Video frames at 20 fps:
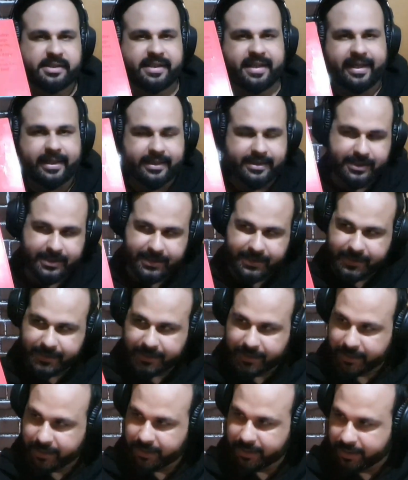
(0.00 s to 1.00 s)
Says
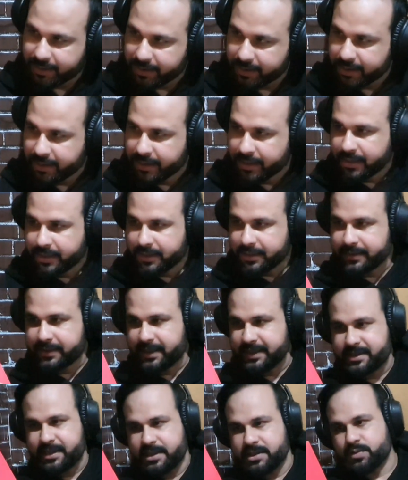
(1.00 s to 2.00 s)

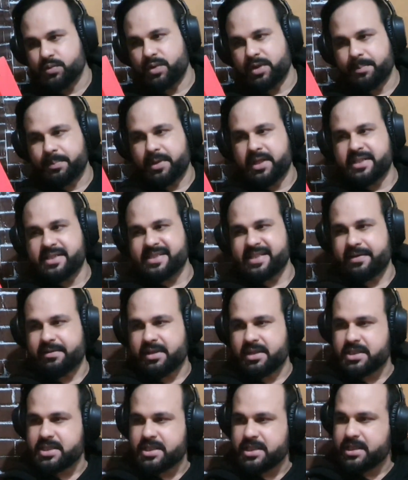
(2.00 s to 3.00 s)
this is OnePlus
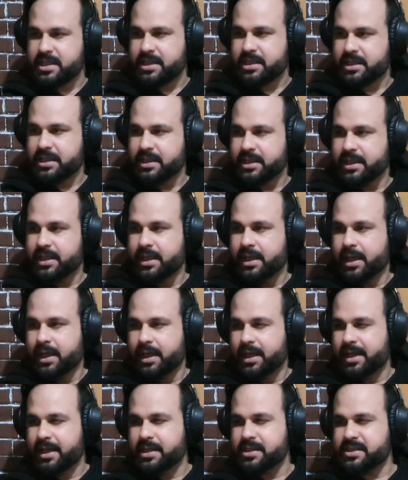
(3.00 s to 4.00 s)

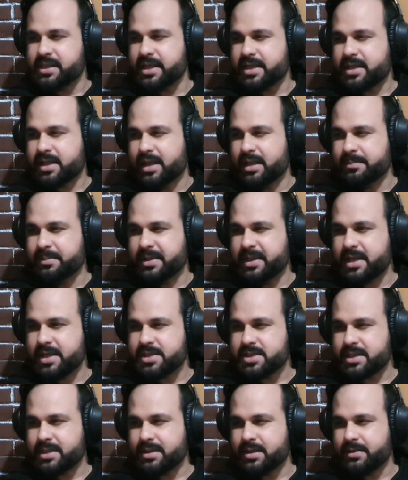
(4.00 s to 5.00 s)
7T is the
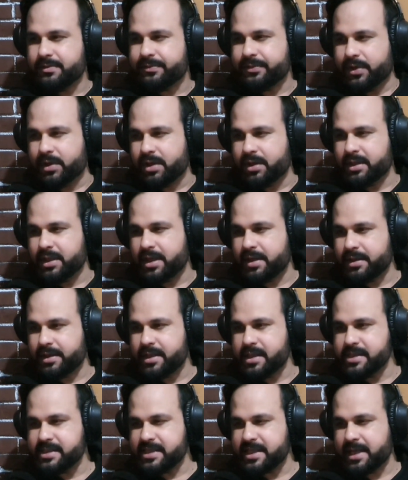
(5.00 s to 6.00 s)
culmination of all
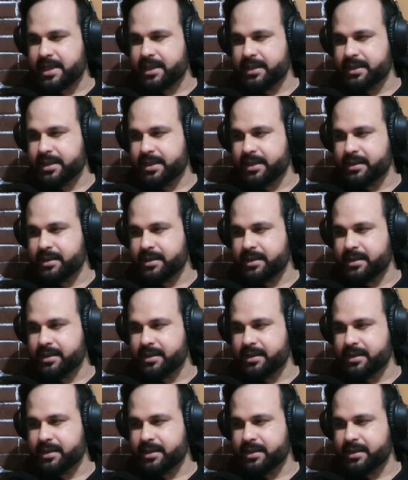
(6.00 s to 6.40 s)
our design